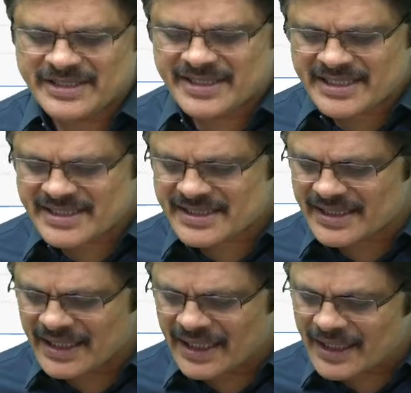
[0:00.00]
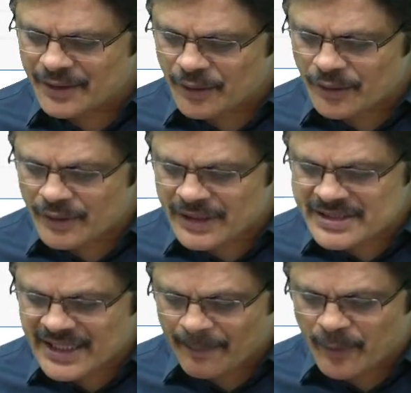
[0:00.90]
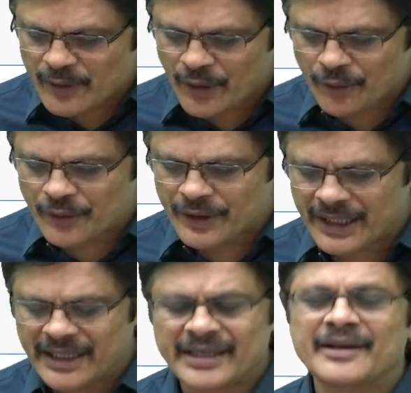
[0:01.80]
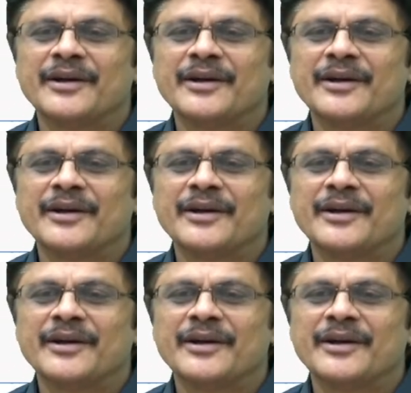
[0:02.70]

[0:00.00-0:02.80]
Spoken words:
This, you know, this tuple you are going to get